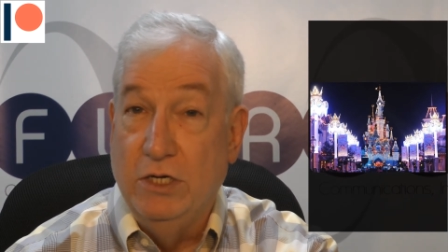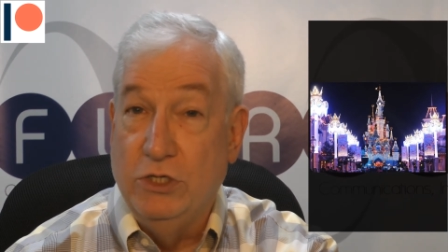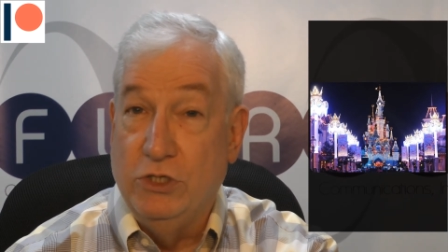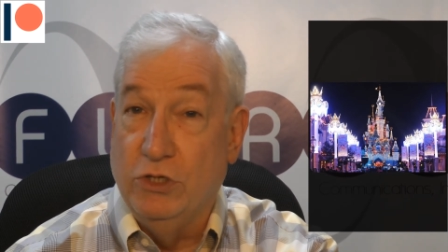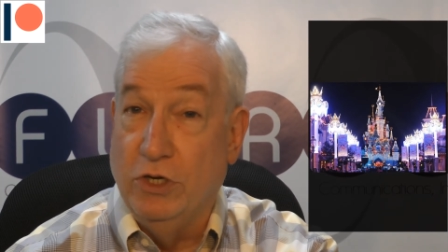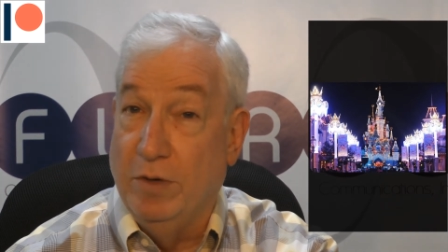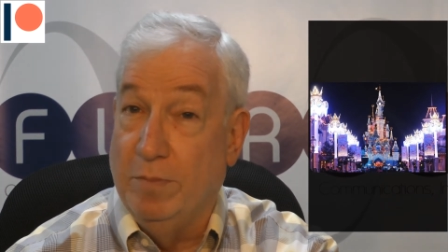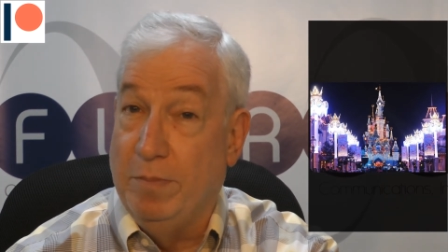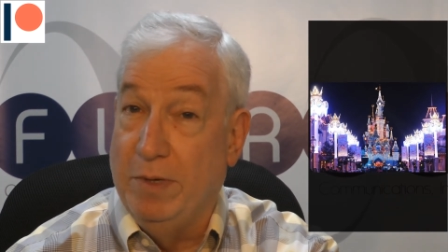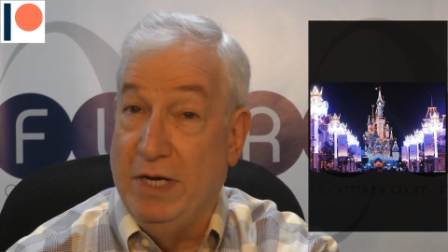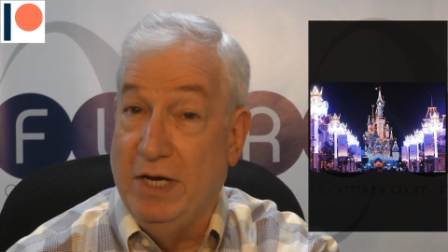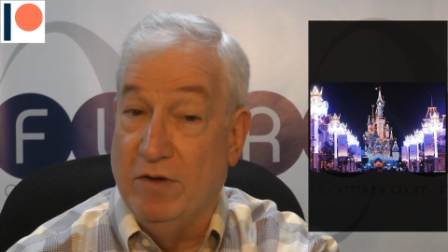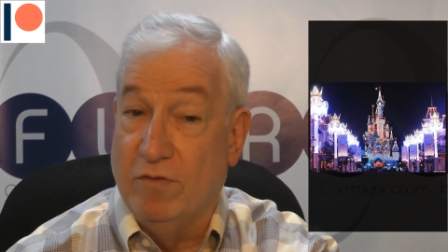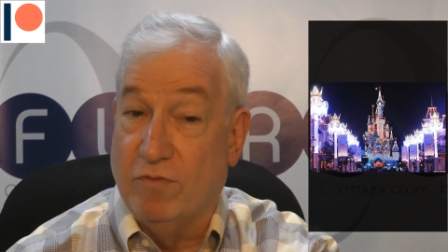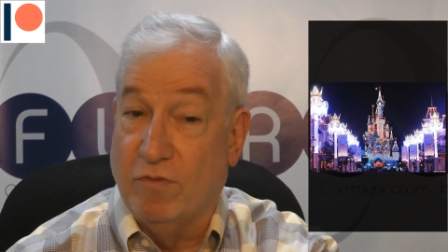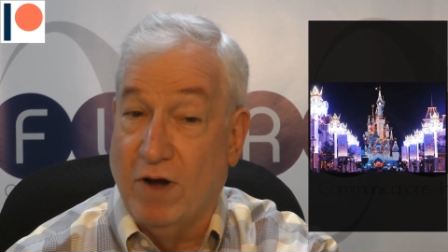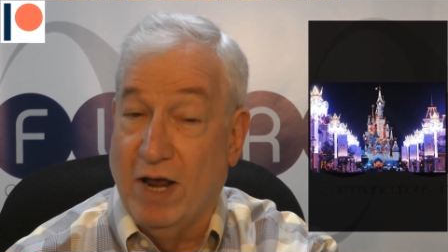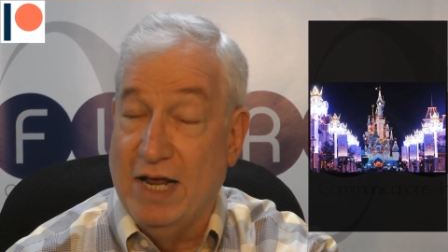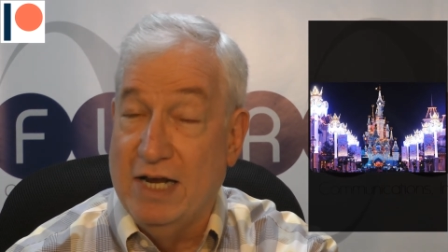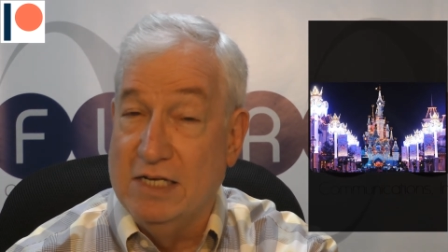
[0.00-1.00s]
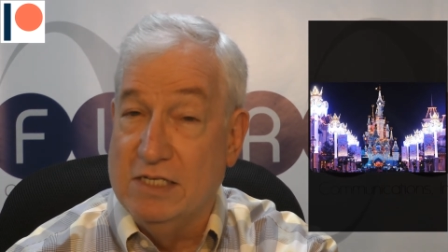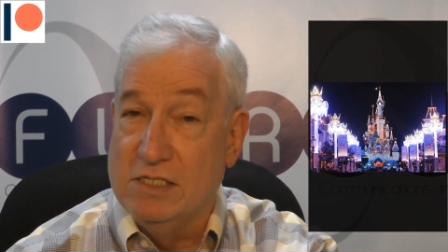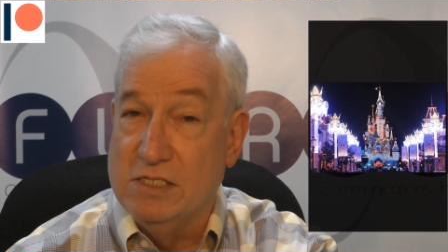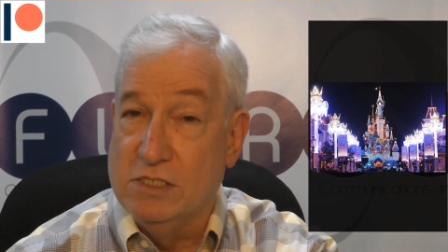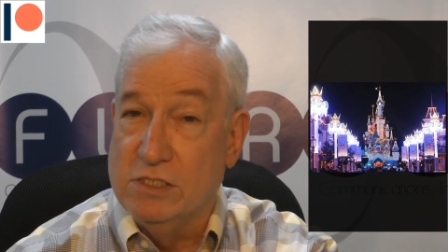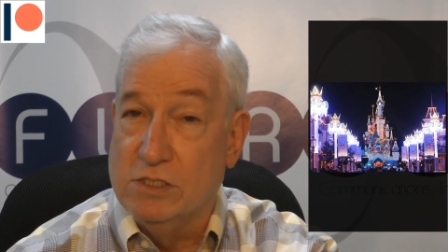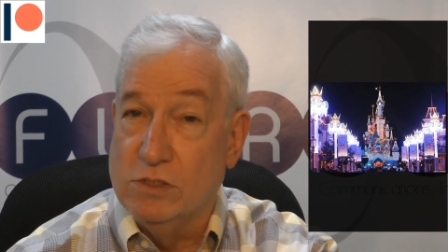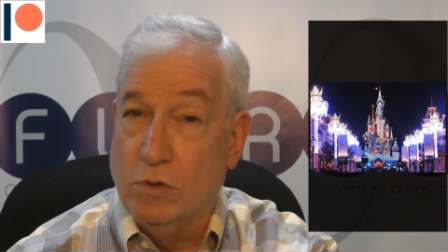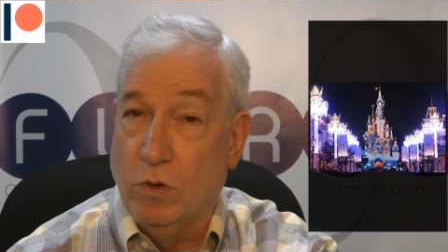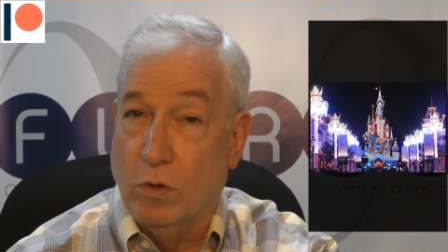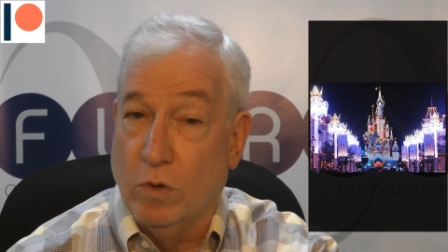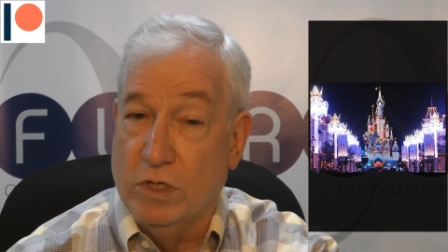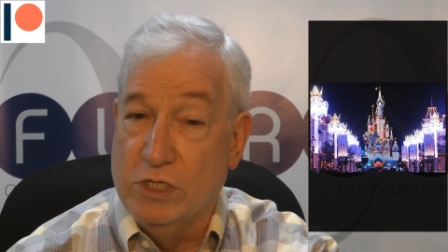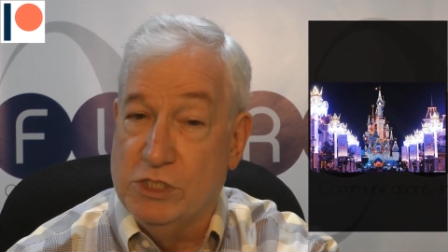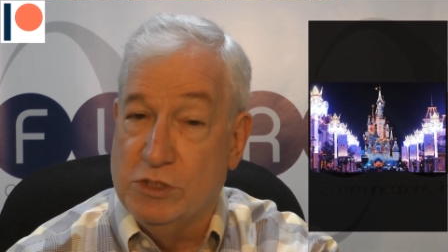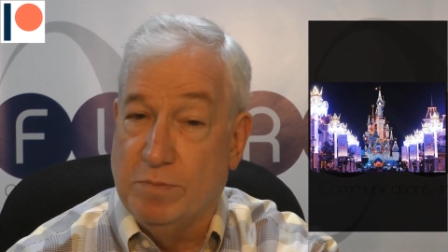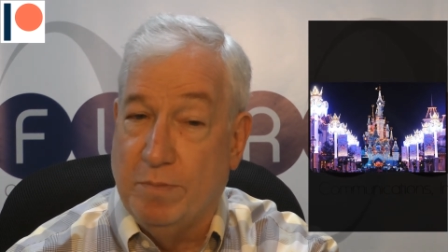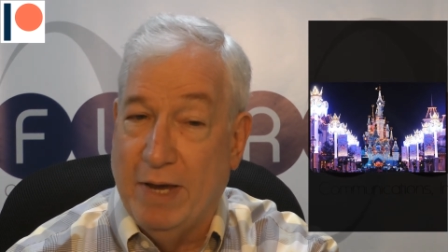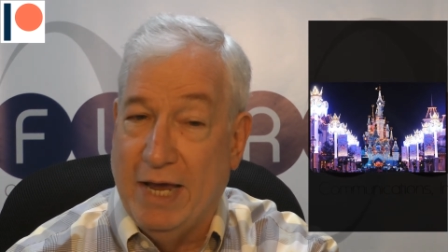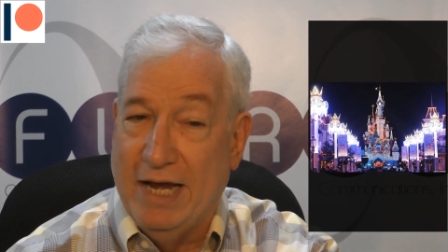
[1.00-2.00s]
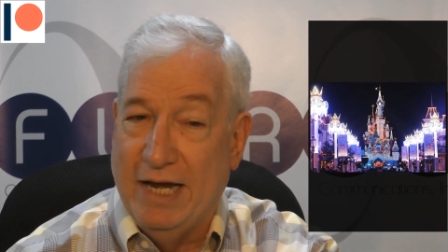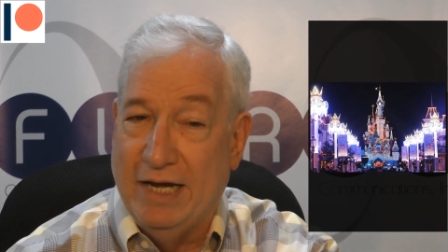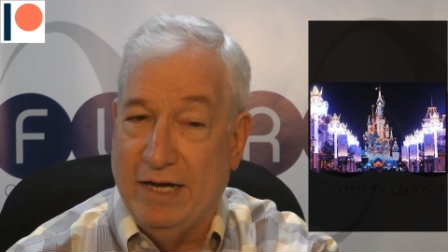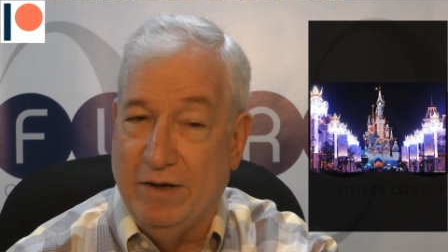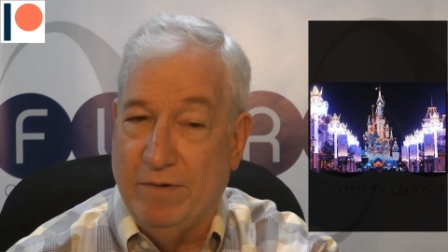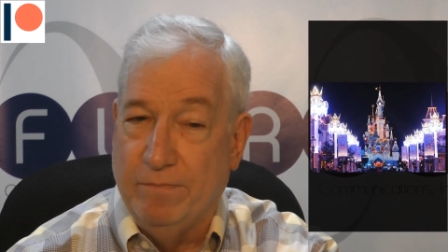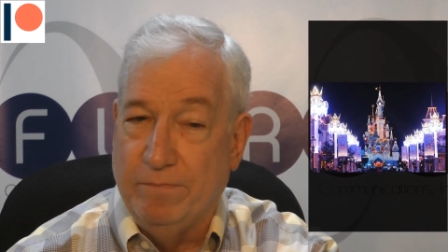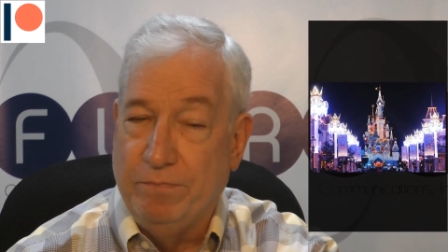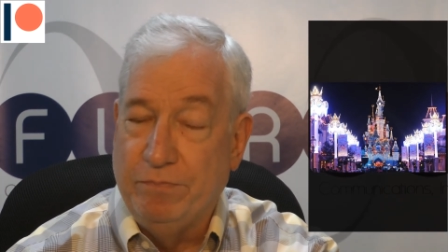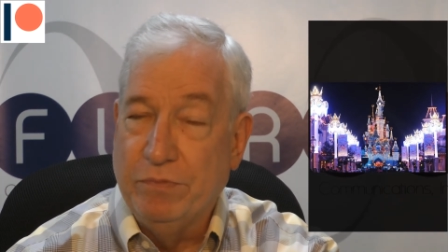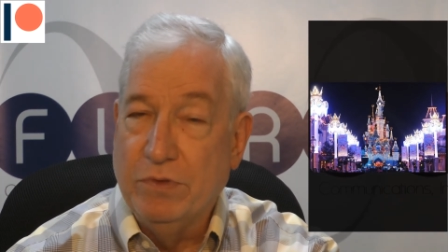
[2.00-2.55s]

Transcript: should it be in France or in Spain?